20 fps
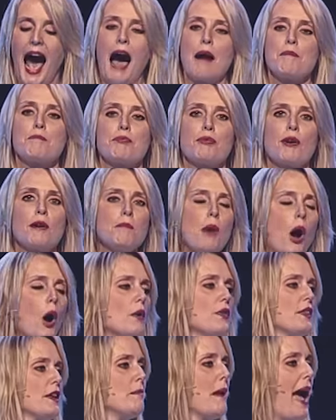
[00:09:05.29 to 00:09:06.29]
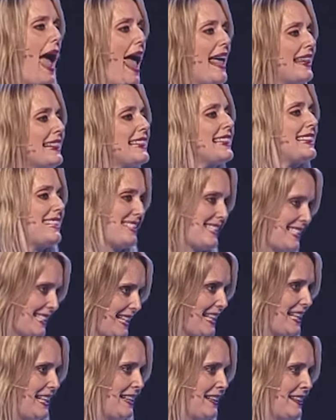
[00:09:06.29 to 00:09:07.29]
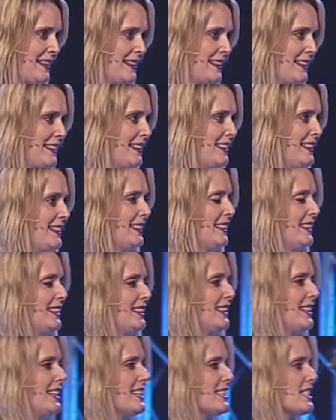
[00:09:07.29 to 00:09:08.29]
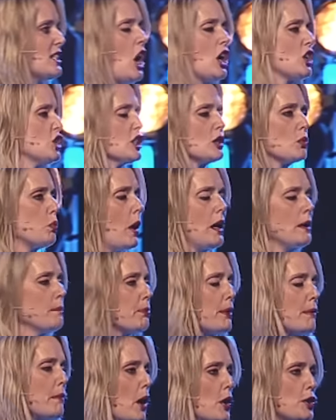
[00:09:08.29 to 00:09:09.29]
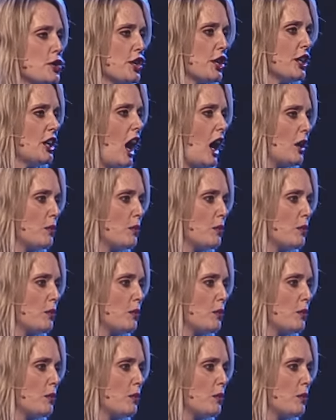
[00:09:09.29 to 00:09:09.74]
and promote them endlessly. It's not just one promotion